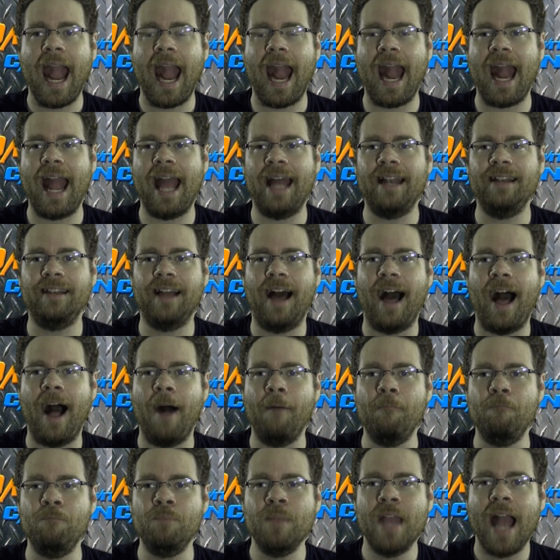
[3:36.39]
And
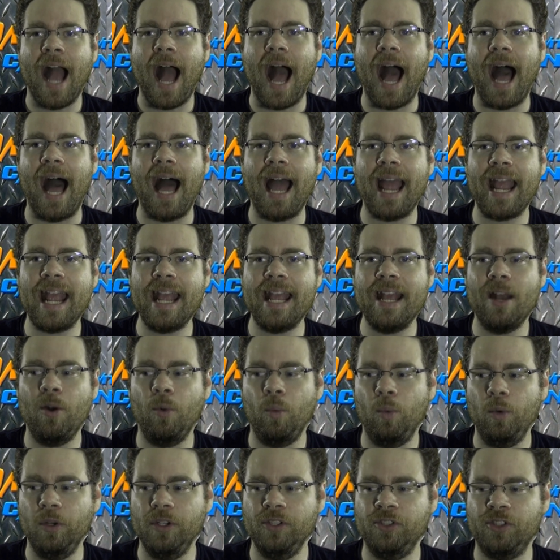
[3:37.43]
I
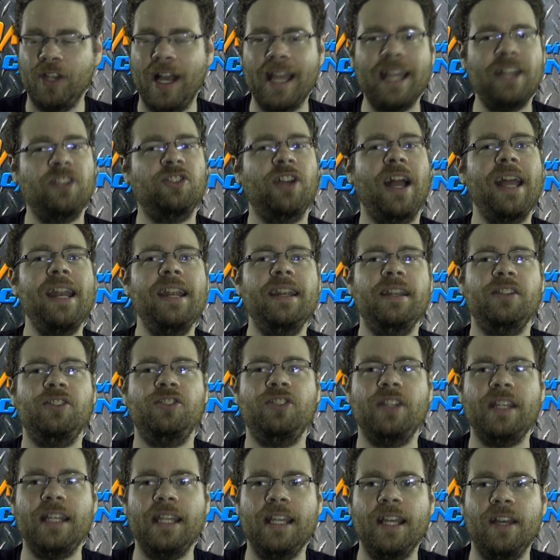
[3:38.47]
was excited to
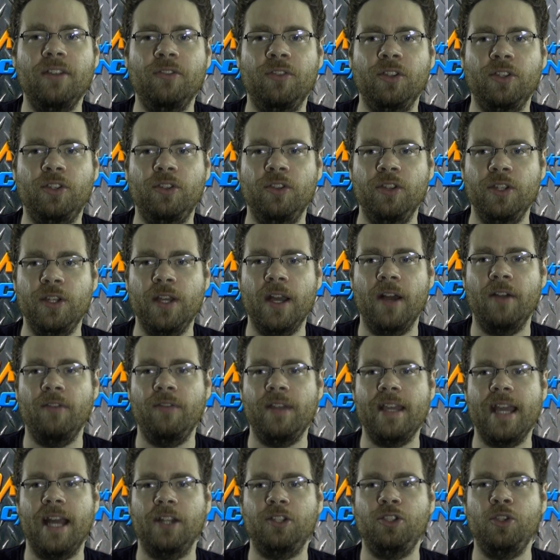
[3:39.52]
see
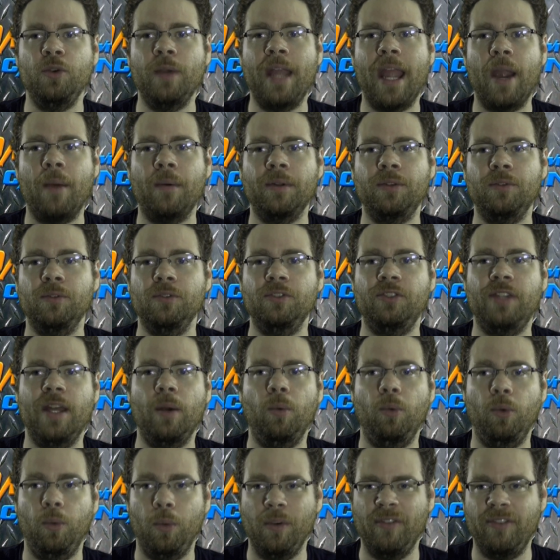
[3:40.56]
the 2 characters
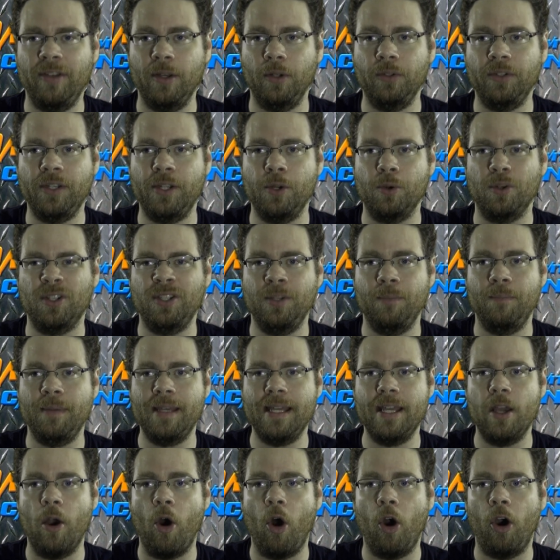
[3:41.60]
that were revealed here to
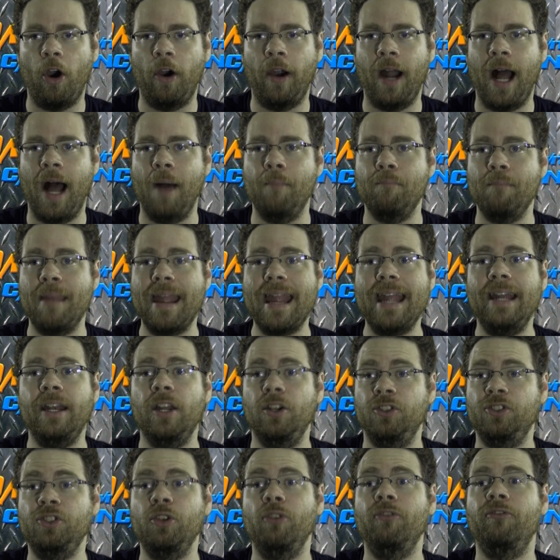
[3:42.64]
be our
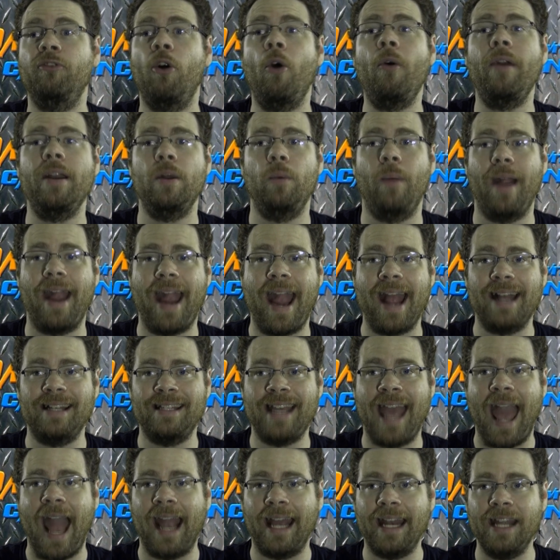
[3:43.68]
main, so far anyway,
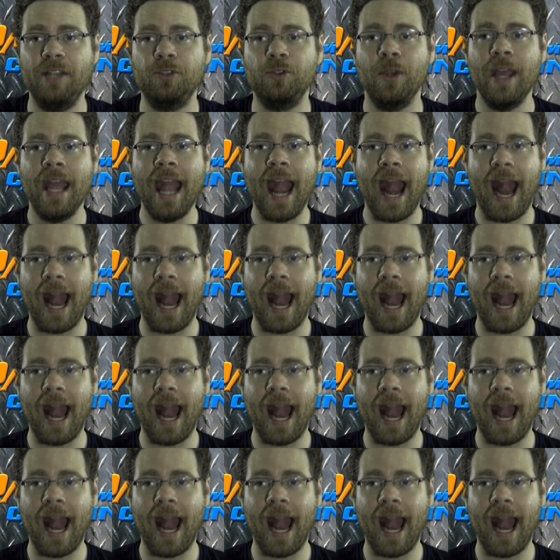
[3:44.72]
antagonists,